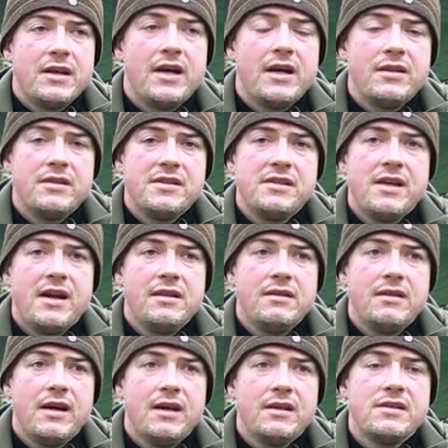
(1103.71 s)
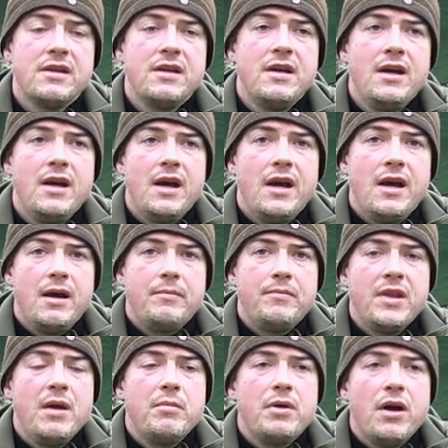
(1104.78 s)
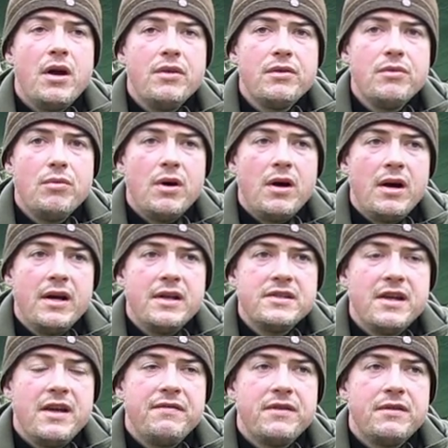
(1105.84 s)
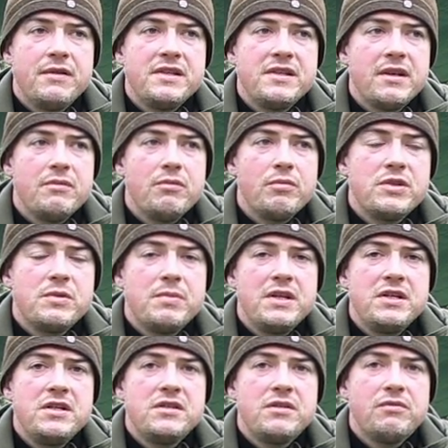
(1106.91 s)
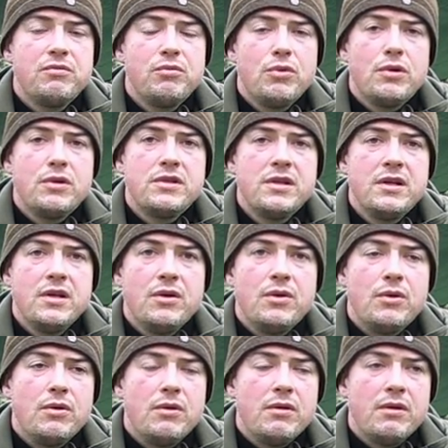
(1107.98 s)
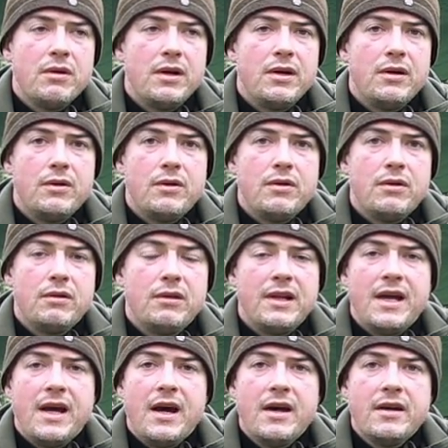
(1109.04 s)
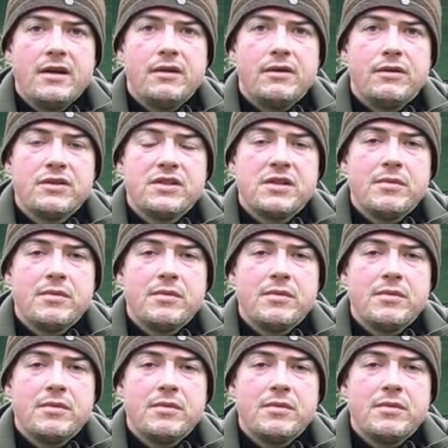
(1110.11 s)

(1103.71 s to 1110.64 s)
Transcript: I understand that, but otherwise, if there is a species of wood or liana or